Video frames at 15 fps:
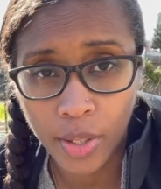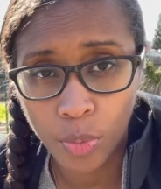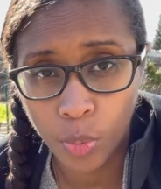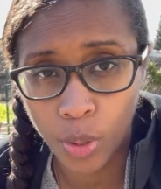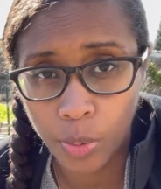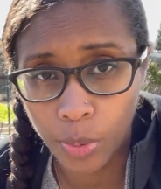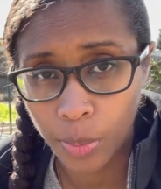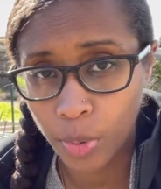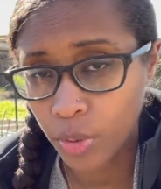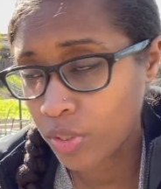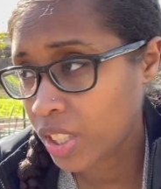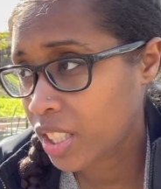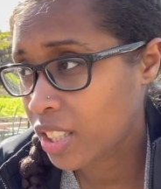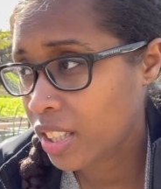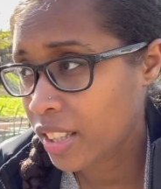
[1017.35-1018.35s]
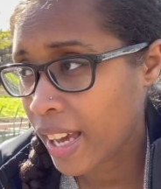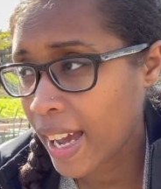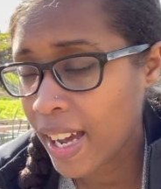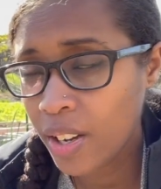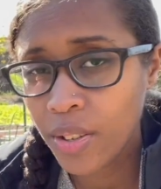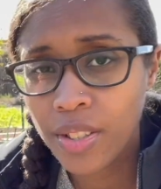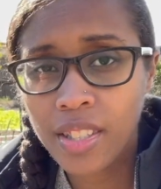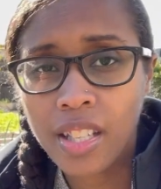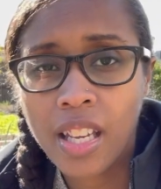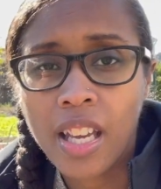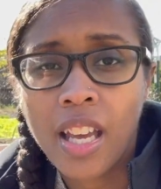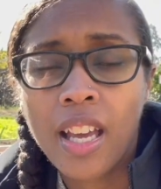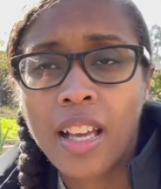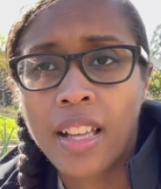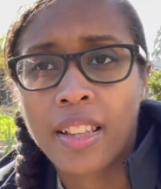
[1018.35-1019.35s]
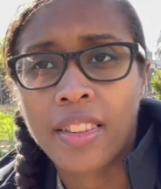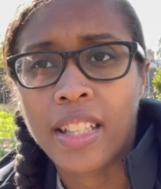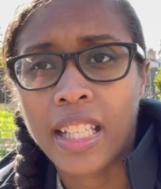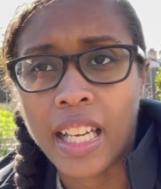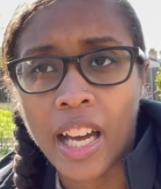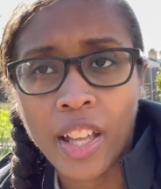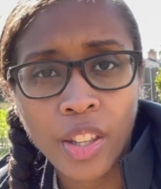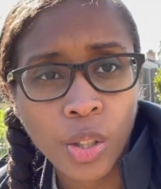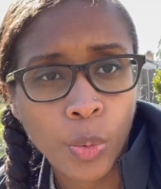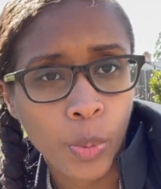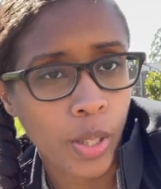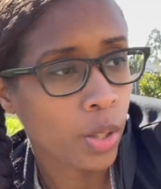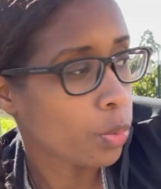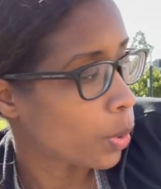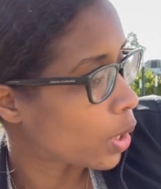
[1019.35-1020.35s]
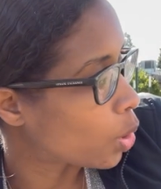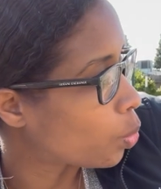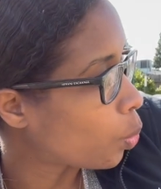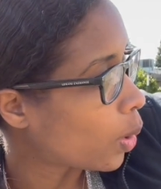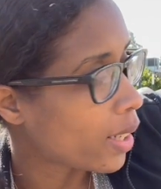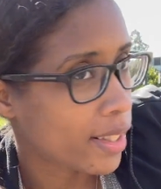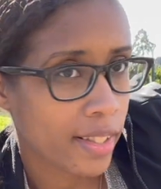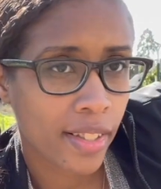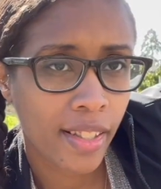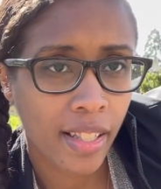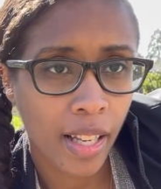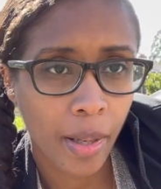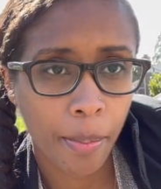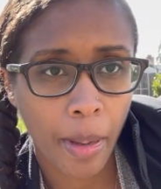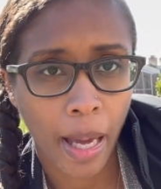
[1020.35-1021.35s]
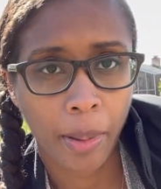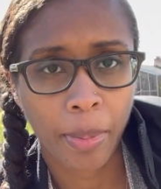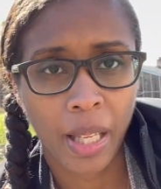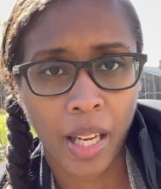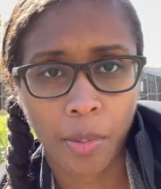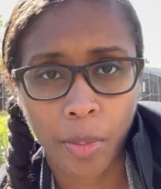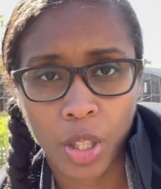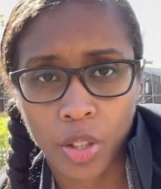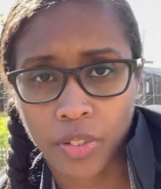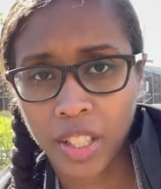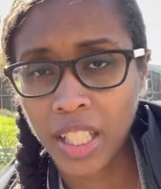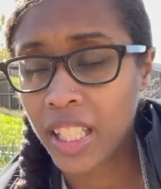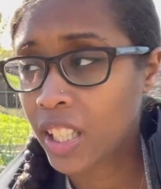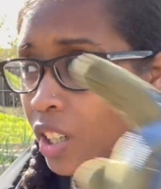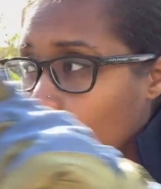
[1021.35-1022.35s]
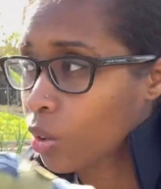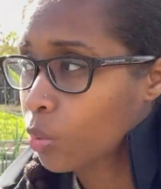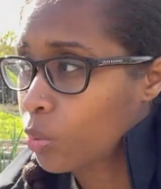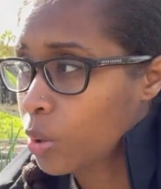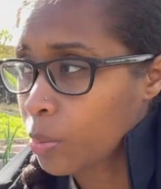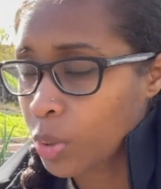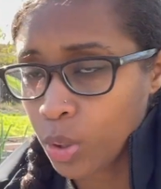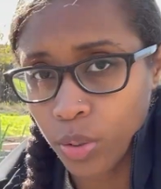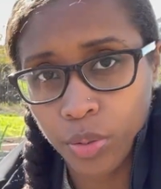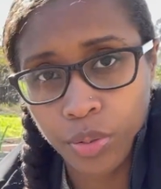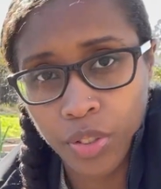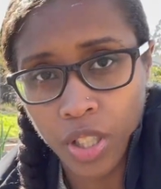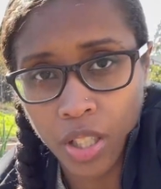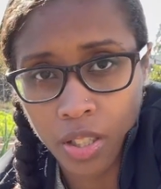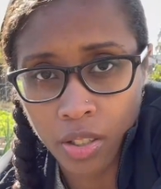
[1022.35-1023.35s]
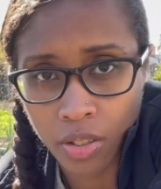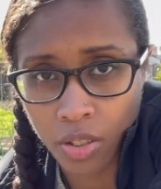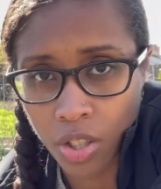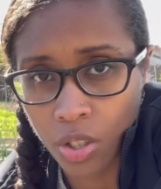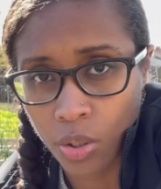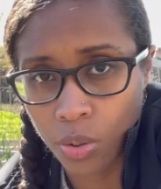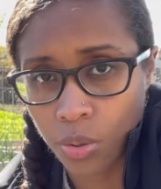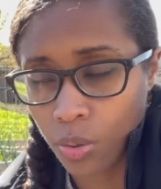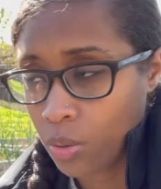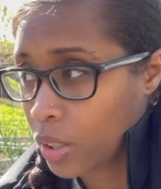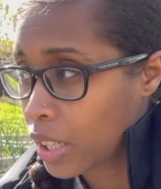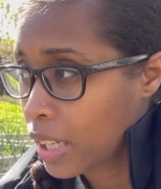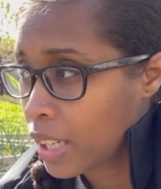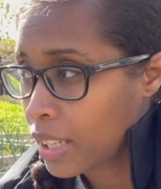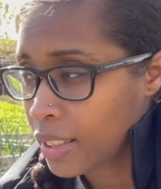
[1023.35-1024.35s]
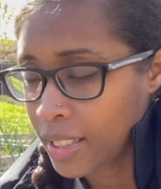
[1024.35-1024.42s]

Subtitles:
when we moved into the house. The other one, which was back behind me over here, we moved to the